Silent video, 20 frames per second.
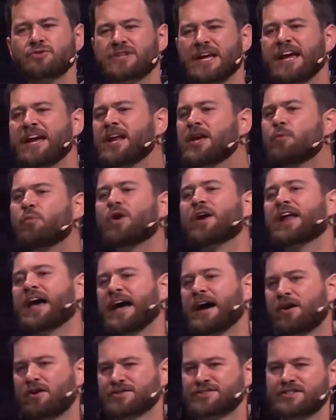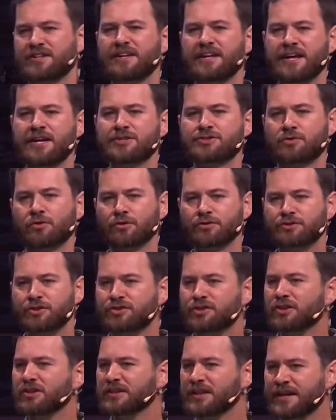anyone else in Israel to
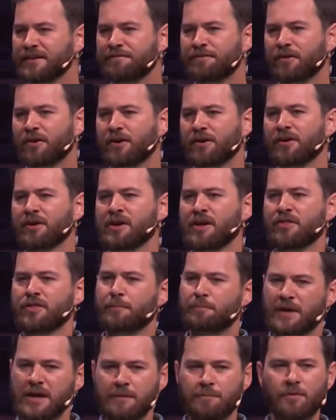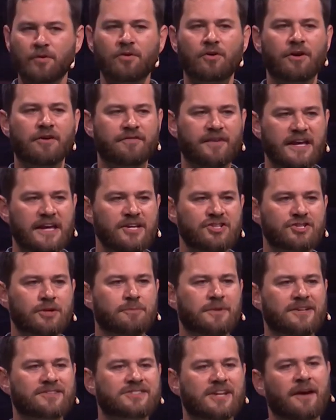deliver the people of
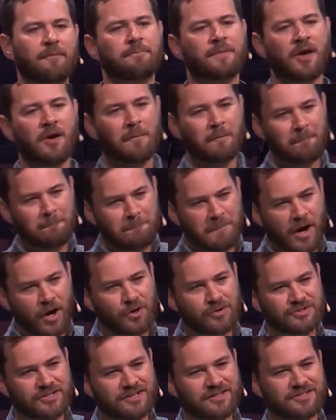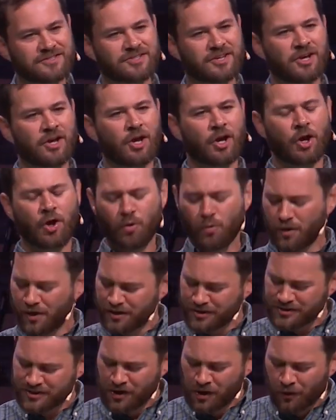Egypt except Moses, who
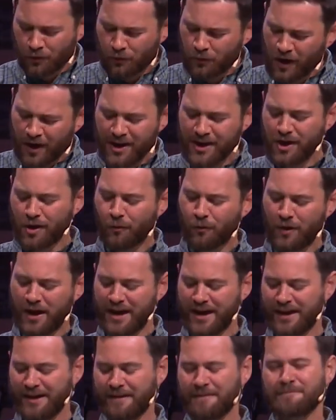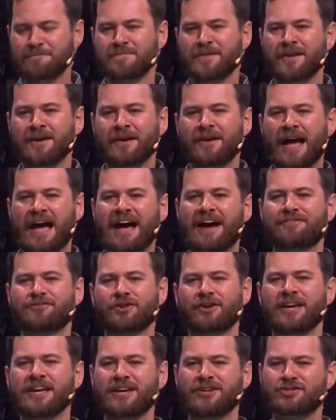was running away
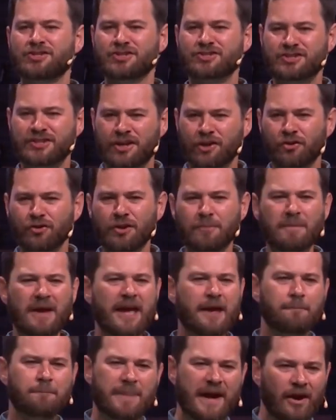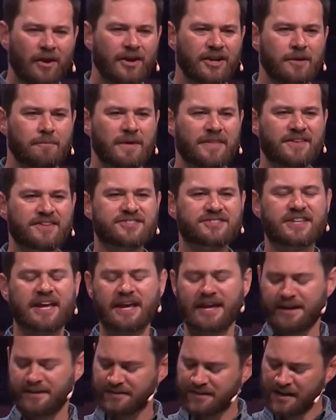after he had just killed a man, buried him in the
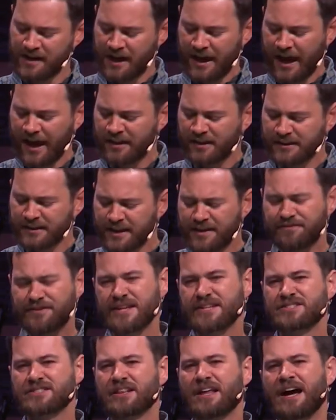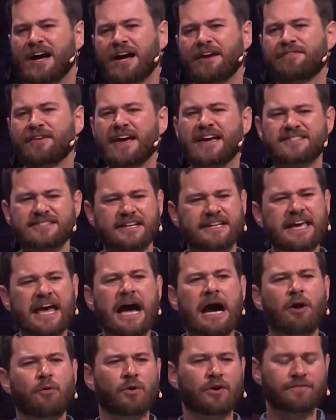sand, and lived his life as a
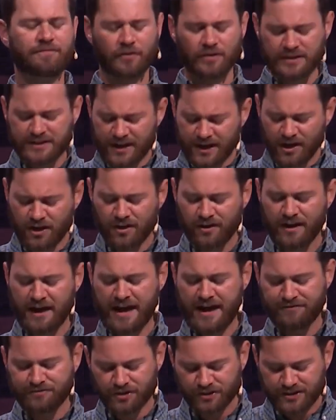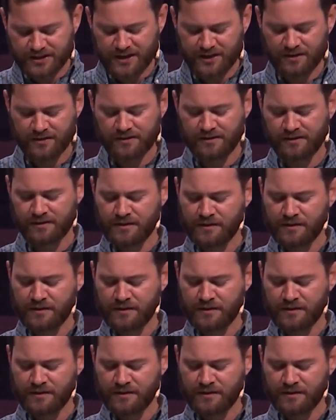coward for year after year.